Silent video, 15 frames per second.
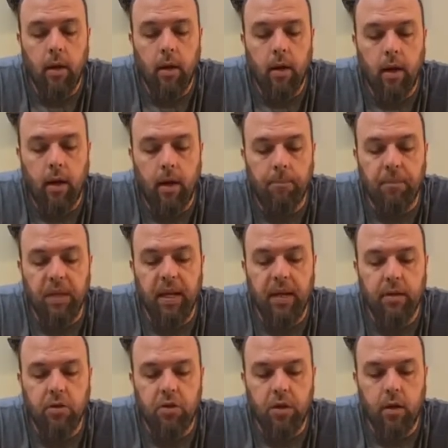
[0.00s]

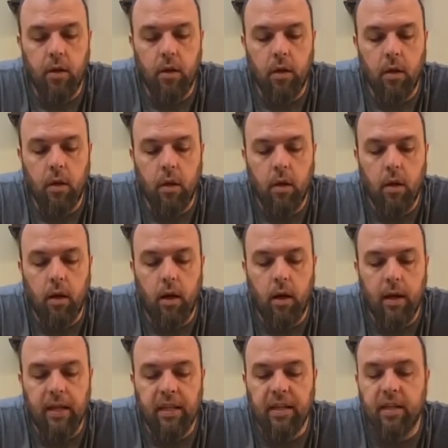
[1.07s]
Kenshin.
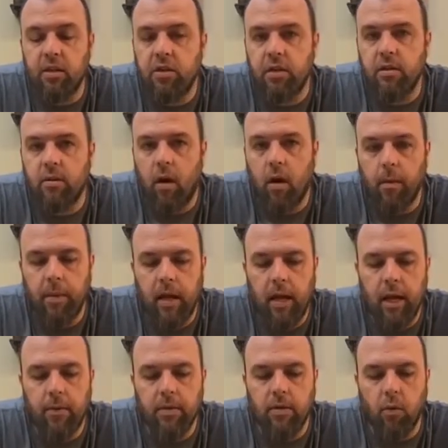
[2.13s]
In Kenshin's army,
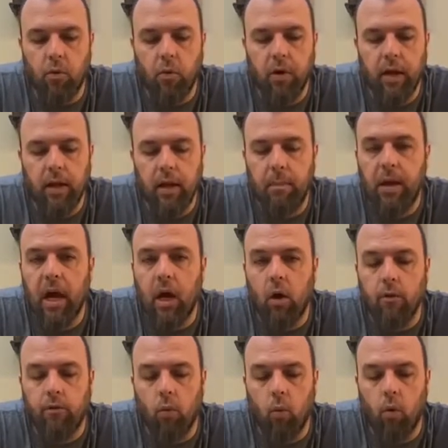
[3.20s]
he was a really
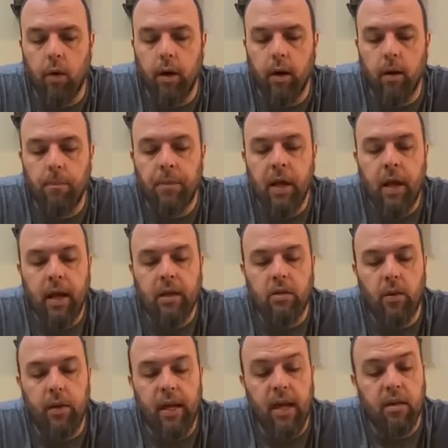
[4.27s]
powerful warrior.
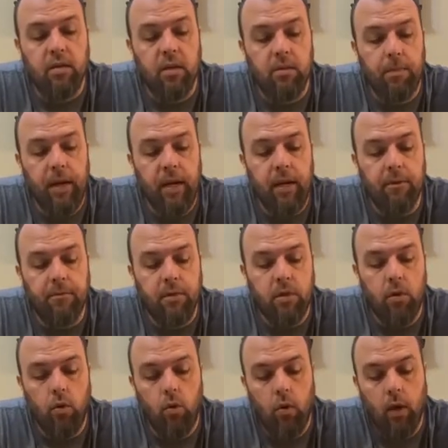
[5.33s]
So he has a speed of
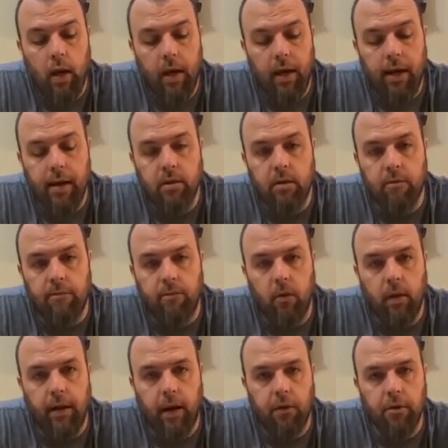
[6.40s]
2, he has the full
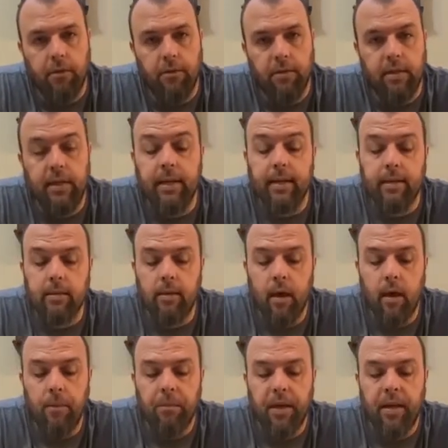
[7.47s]
health of 6,
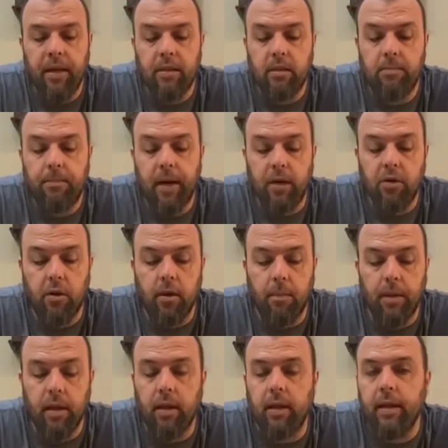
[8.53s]
and his special
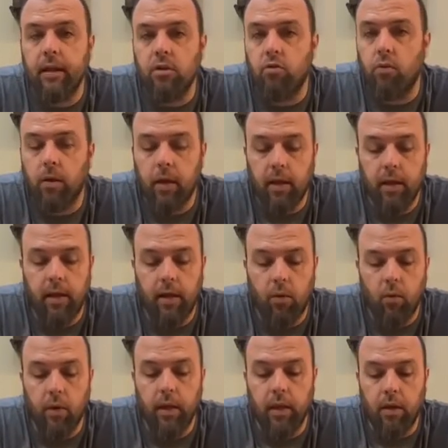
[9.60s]
ability is really,
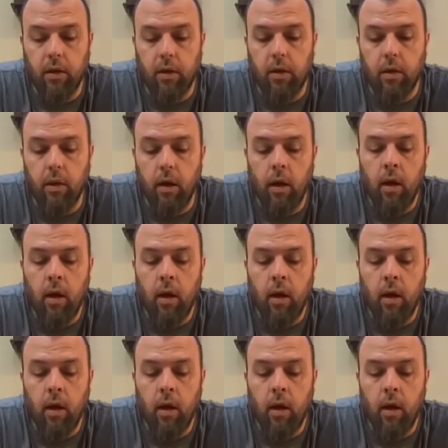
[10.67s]
really good.